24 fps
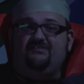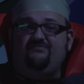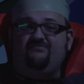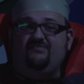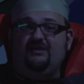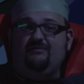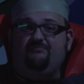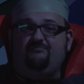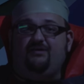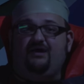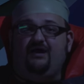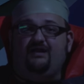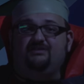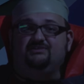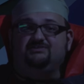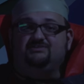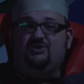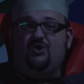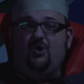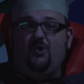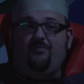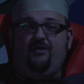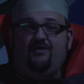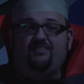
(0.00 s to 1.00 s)
vampires
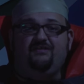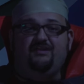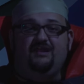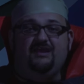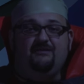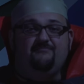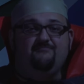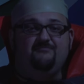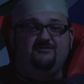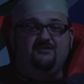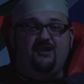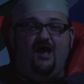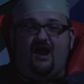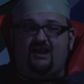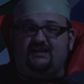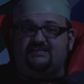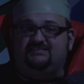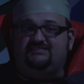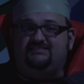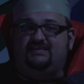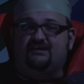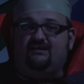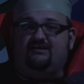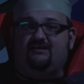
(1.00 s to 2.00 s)
go by the name
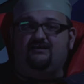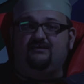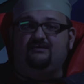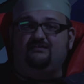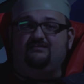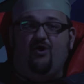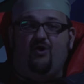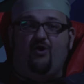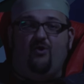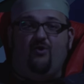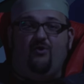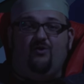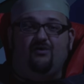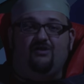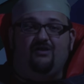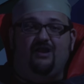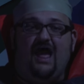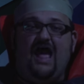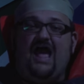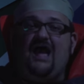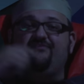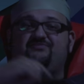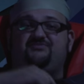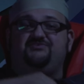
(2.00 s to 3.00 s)
Nachtzehrer,
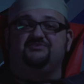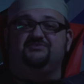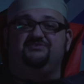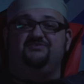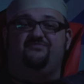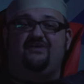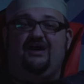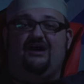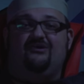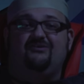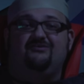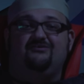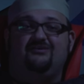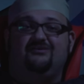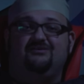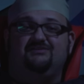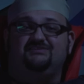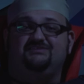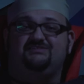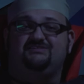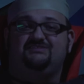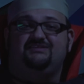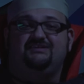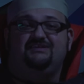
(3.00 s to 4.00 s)
or after
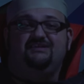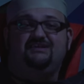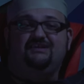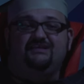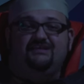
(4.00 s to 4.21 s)
devourers.